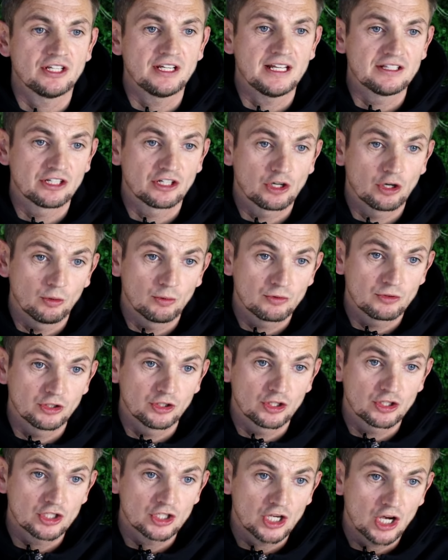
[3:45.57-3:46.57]
you need to go up to
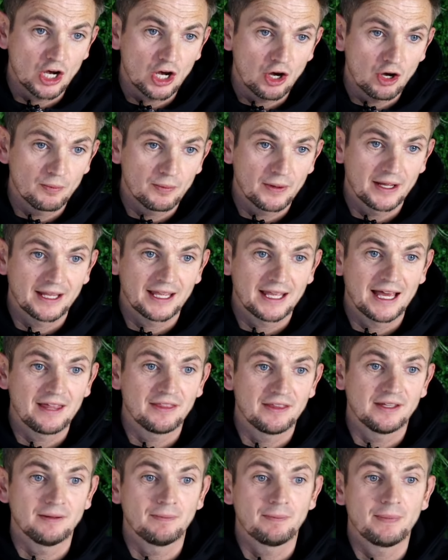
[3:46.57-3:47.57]
the top and
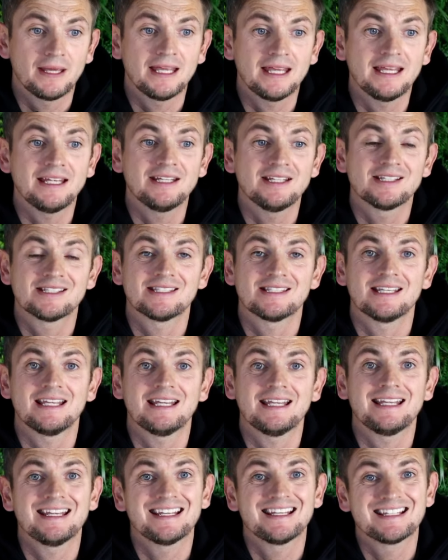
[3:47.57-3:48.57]
get the P
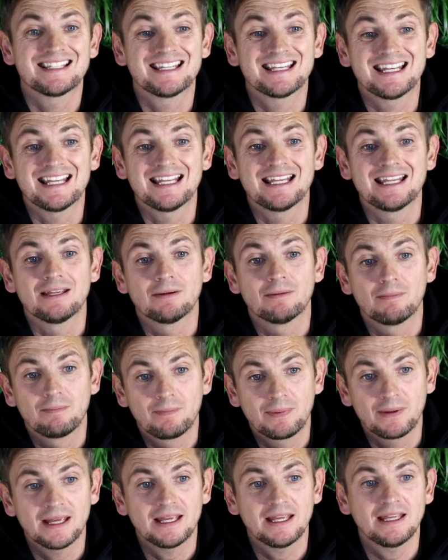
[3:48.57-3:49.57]
C D
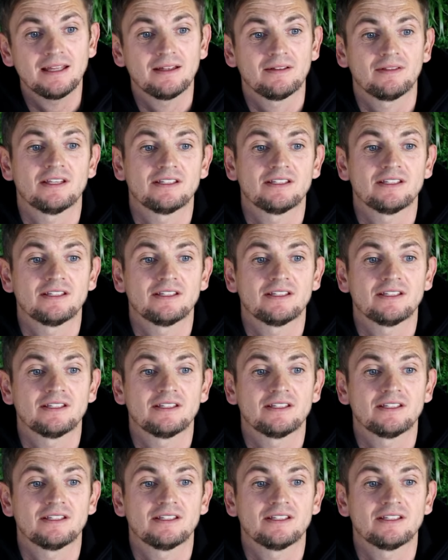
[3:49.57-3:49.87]
B.